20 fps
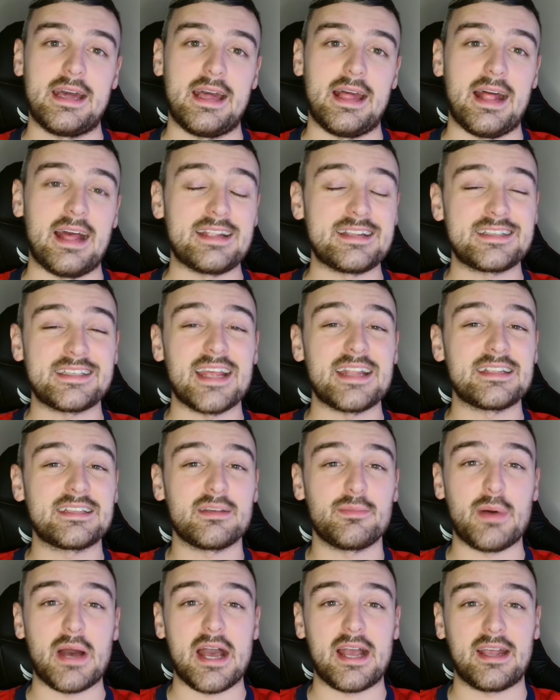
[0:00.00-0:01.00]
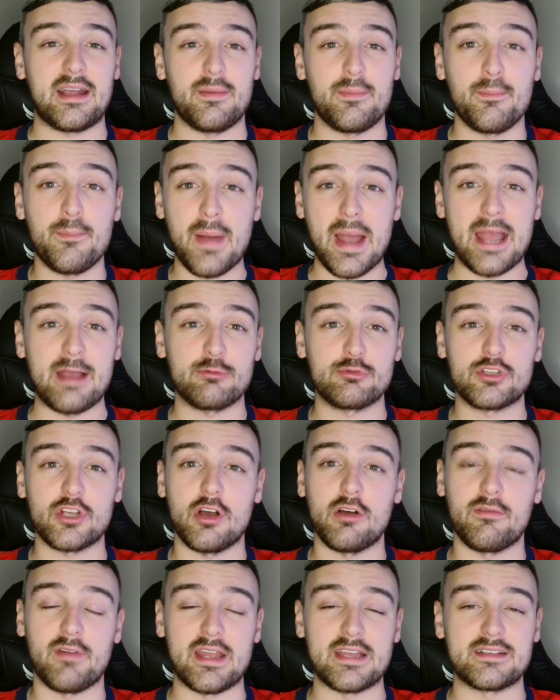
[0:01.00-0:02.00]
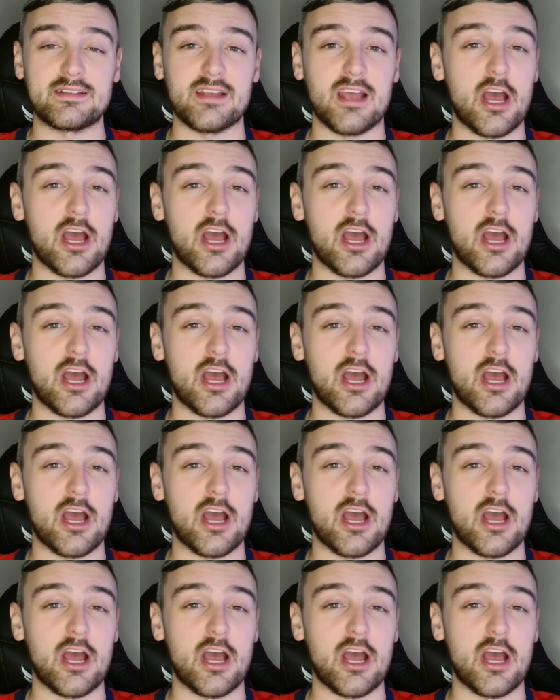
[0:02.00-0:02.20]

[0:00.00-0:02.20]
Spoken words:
And centre-back, Pau Torres,